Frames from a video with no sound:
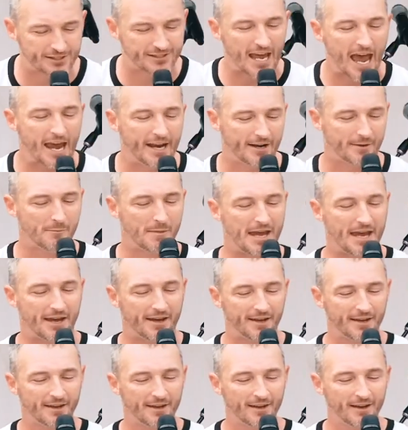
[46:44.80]
say to
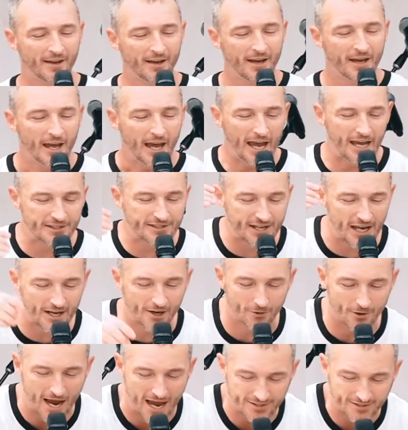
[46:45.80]
me, It's
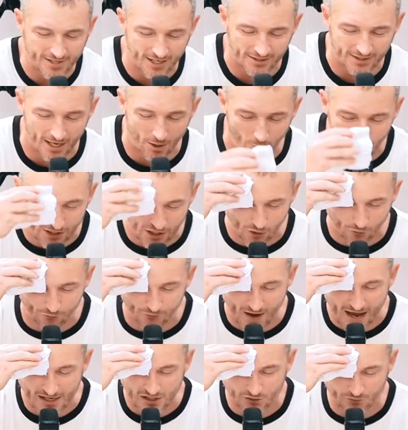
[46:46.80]
interesting that when you
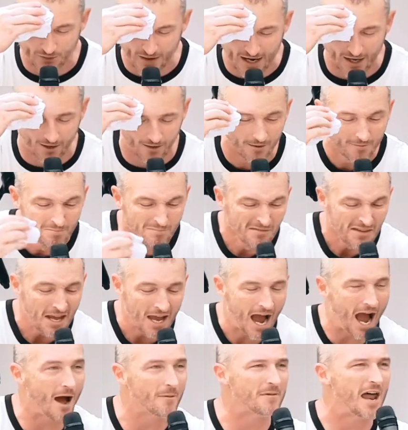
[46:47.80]
face fear,
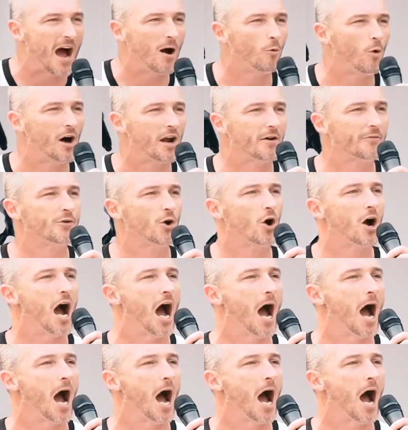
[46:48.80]
I'm not one of your